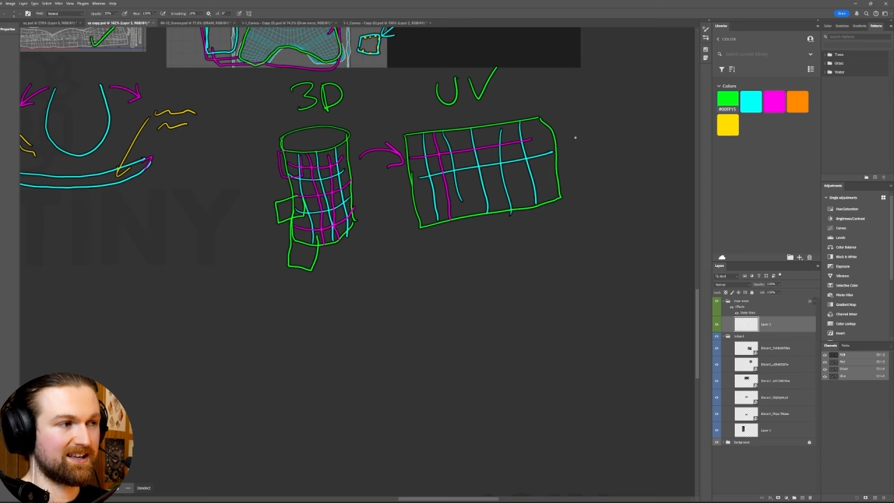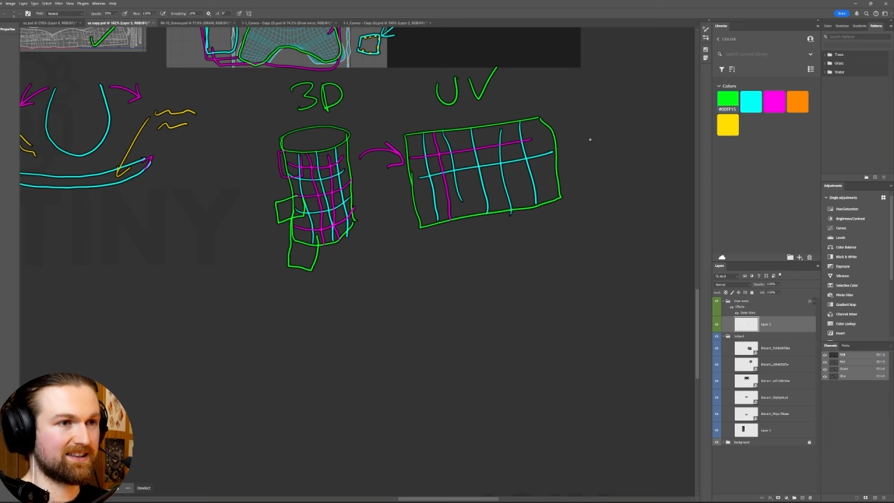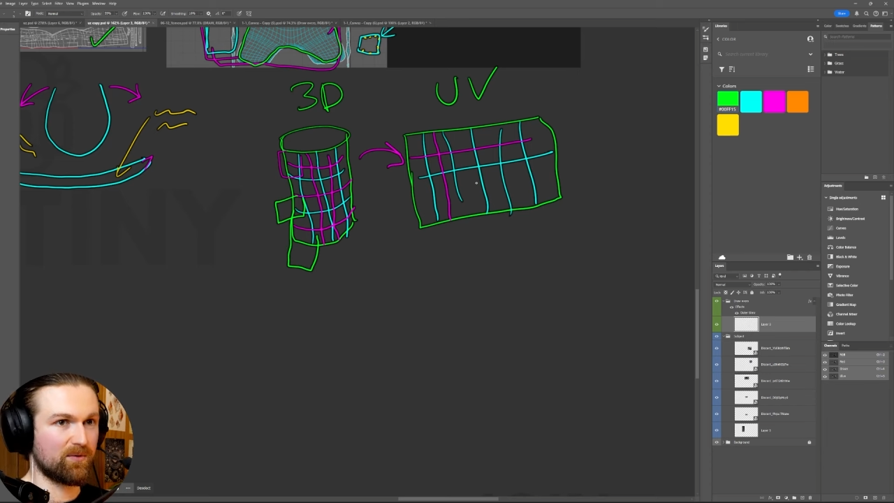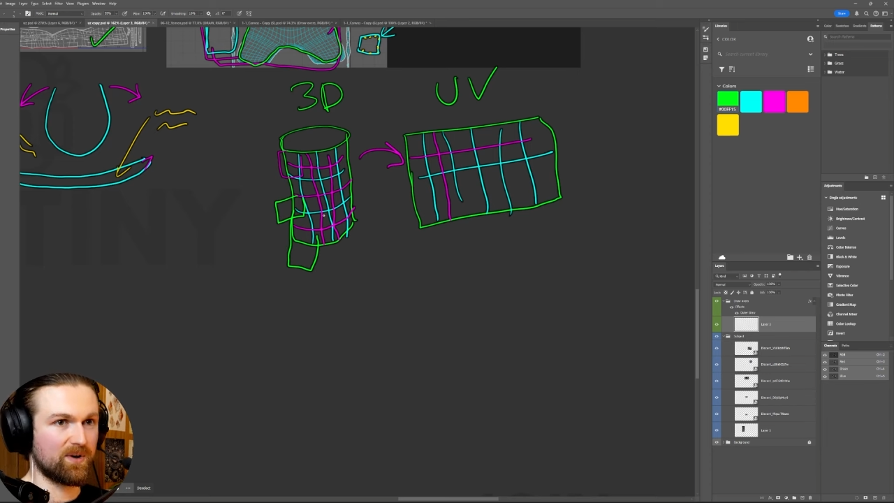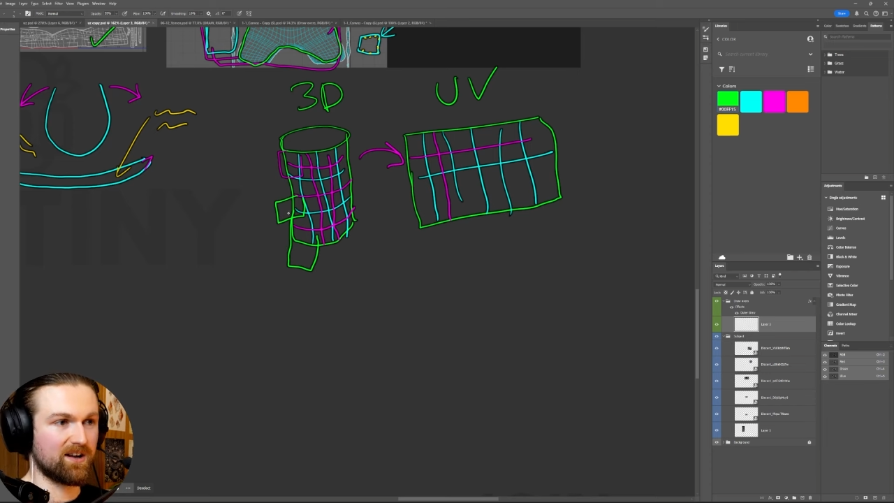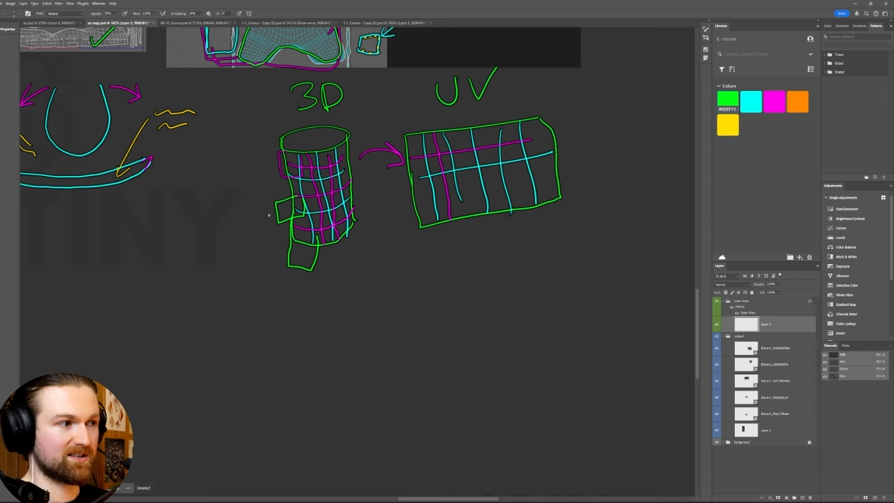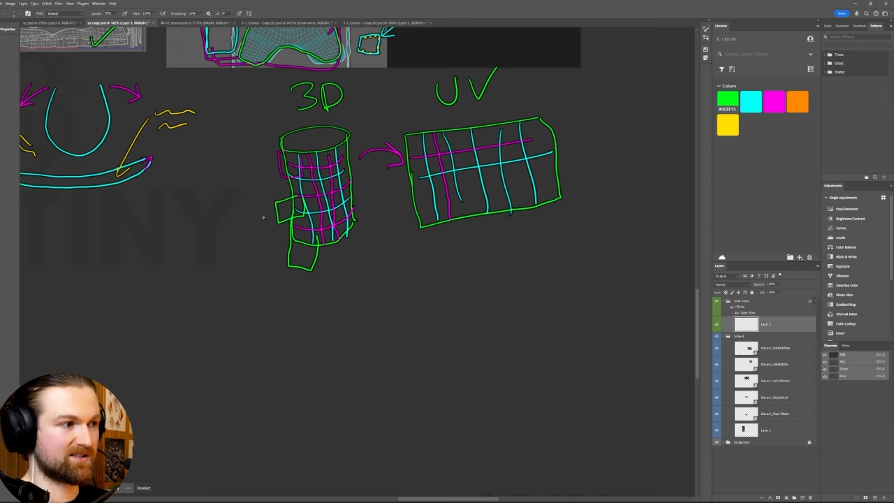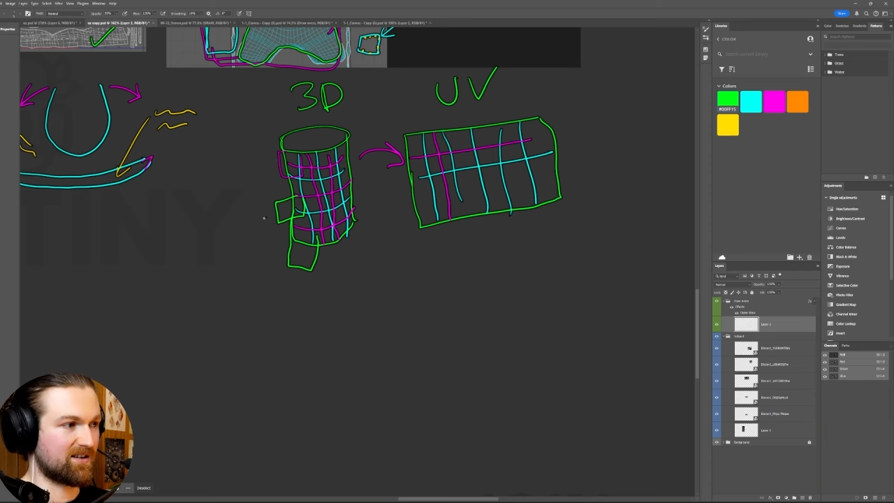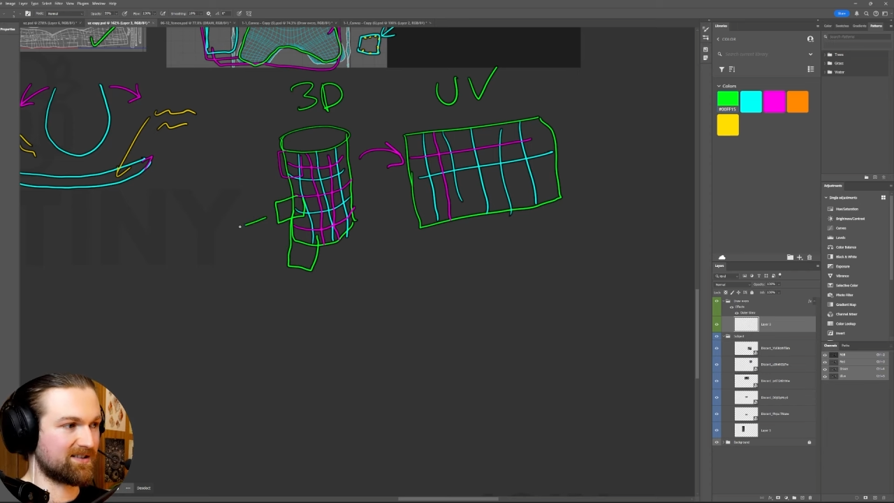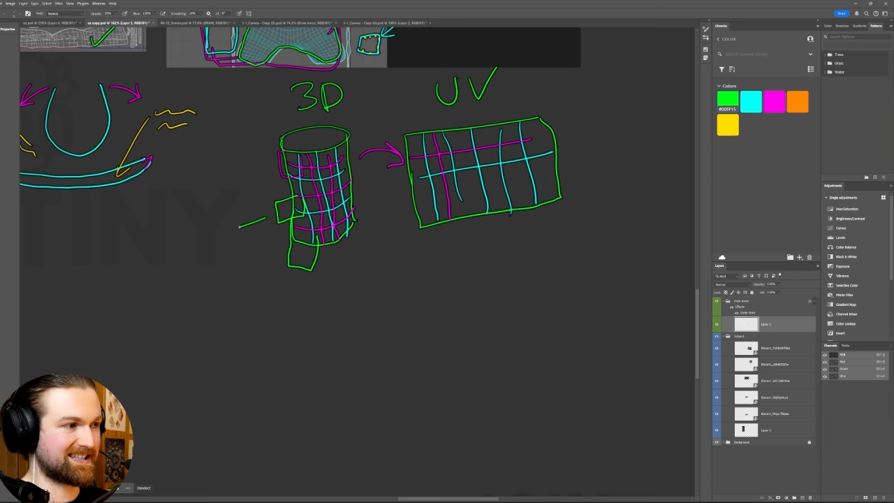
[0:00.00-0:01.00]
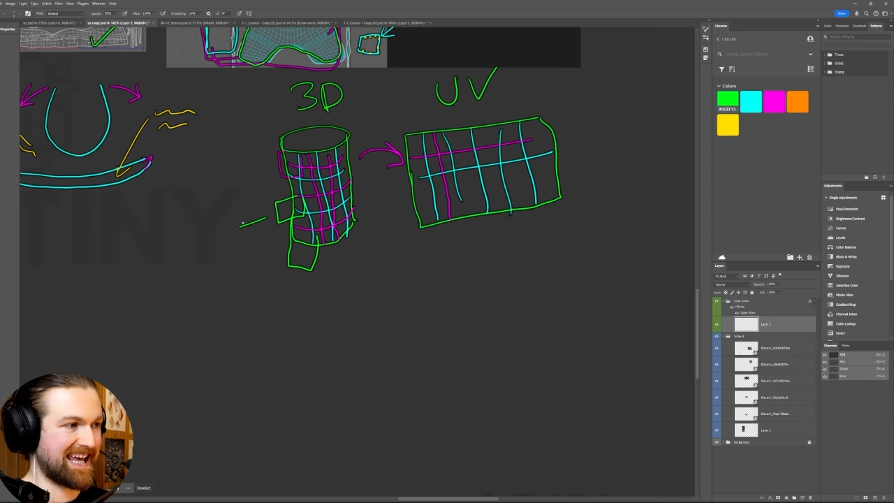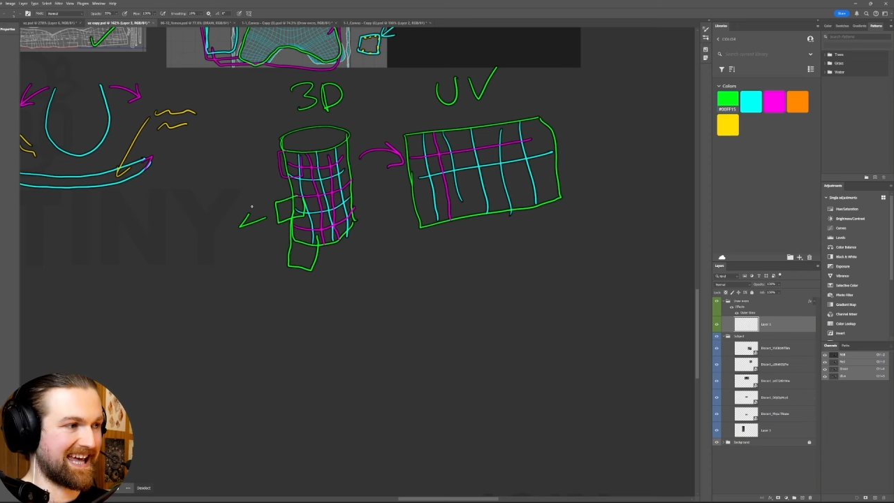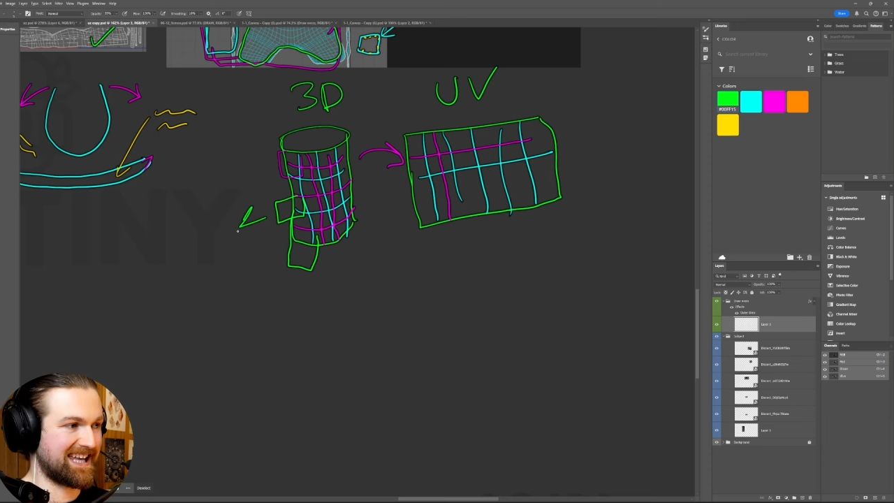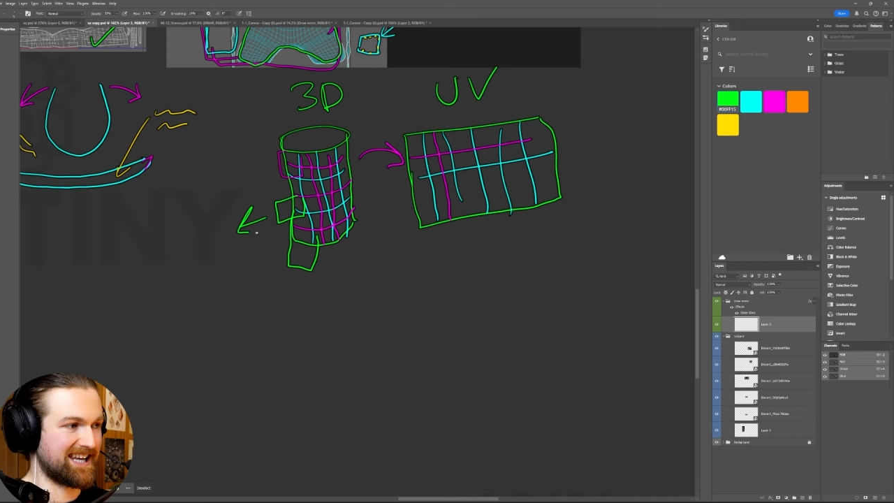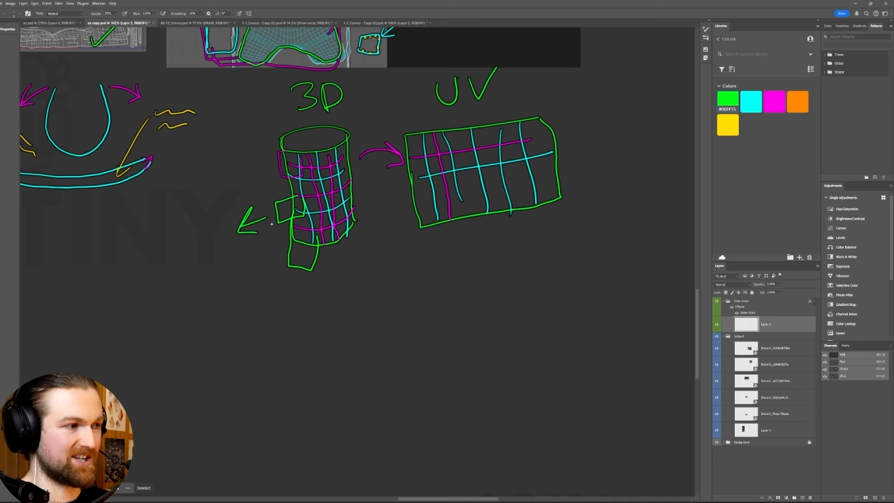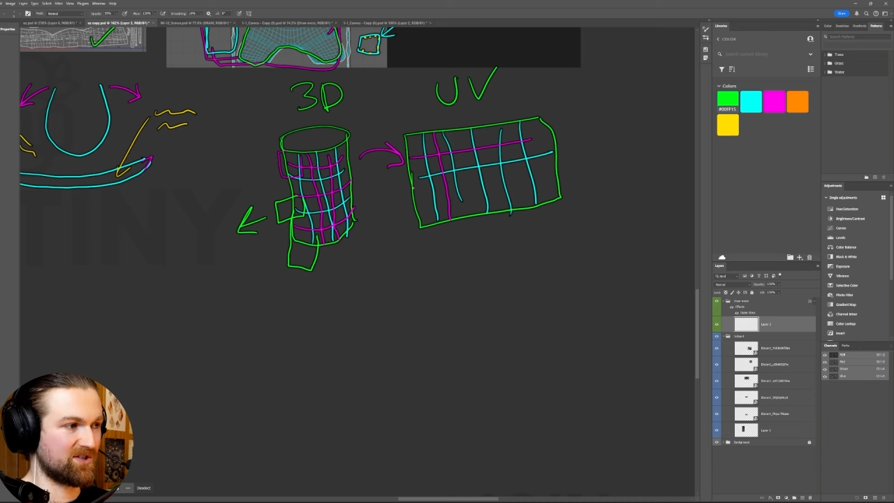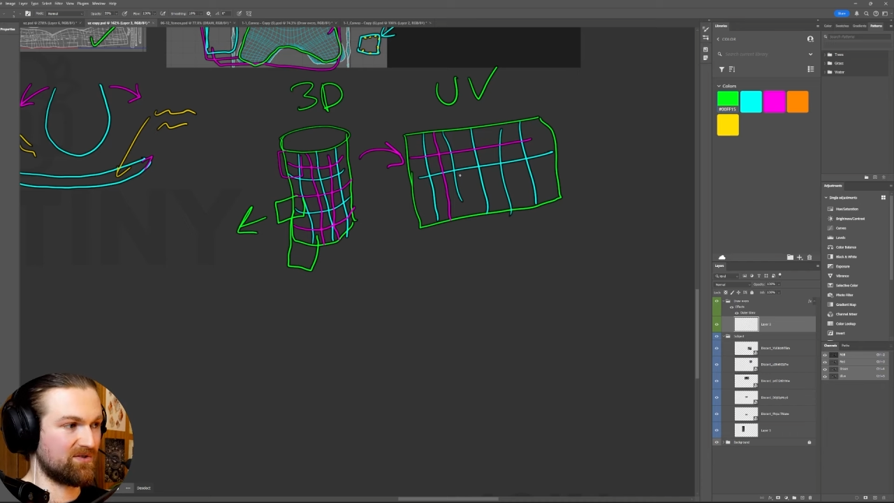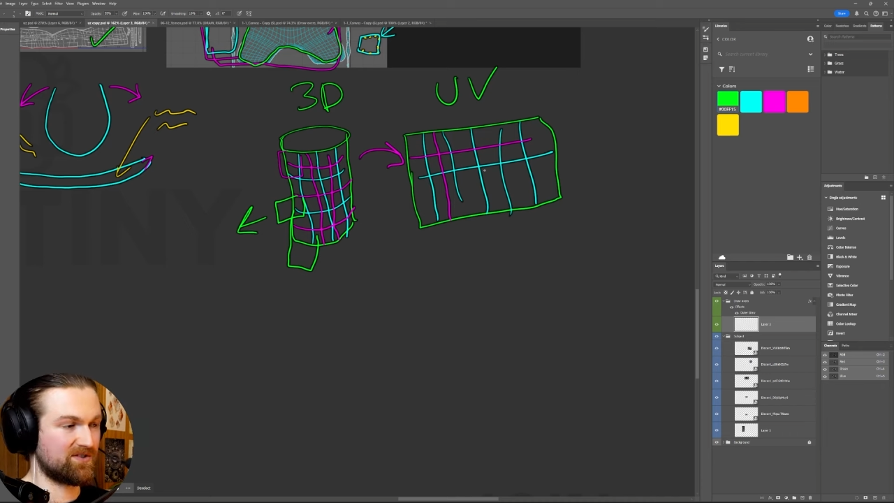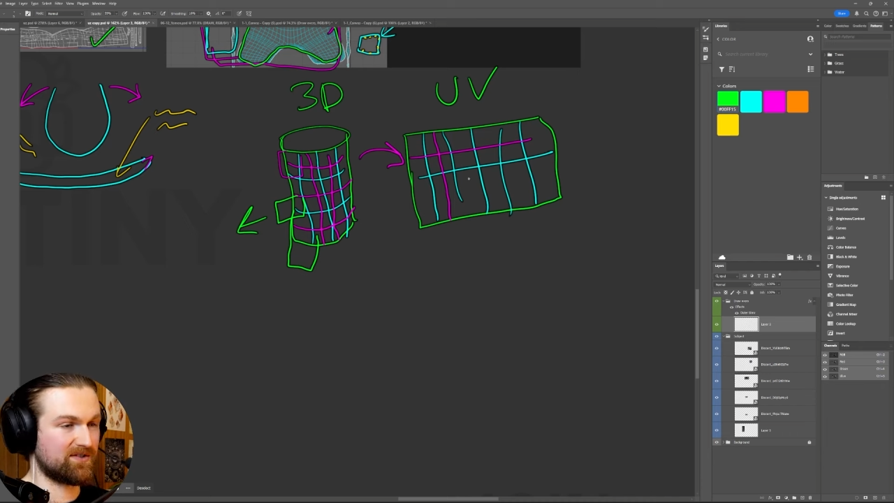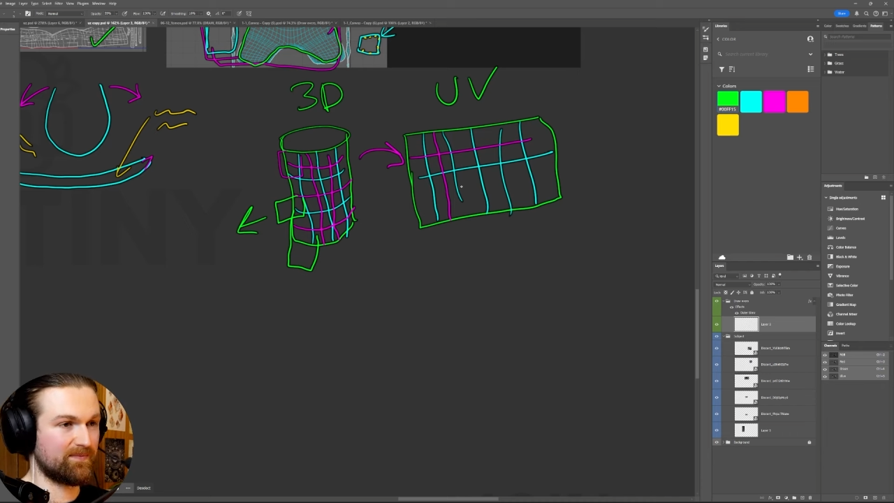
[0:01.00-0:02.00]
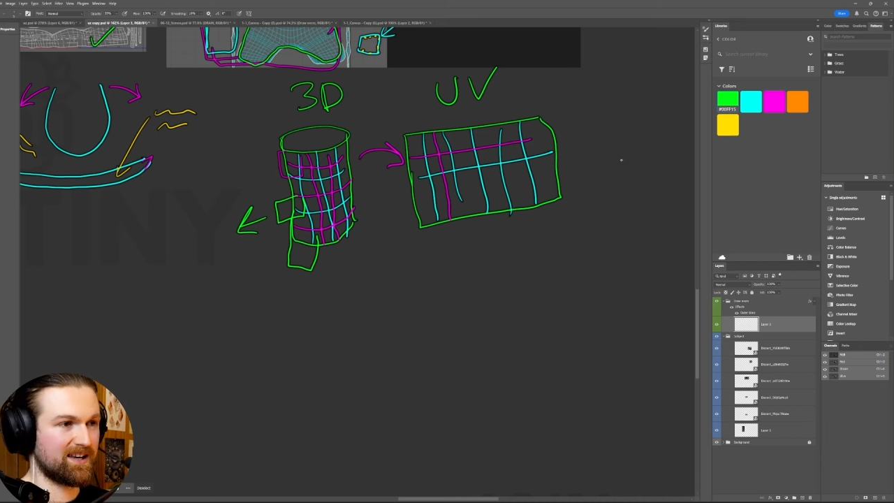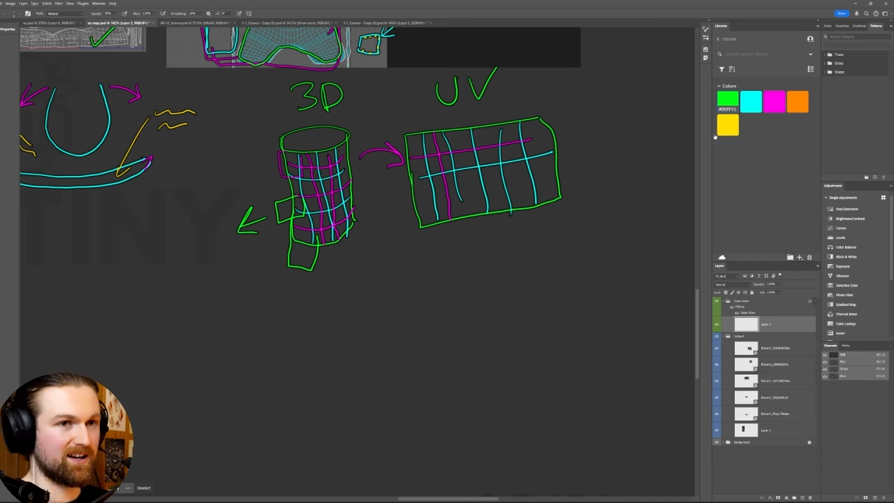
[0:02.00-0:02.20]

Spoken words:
that we're going to start to get issues.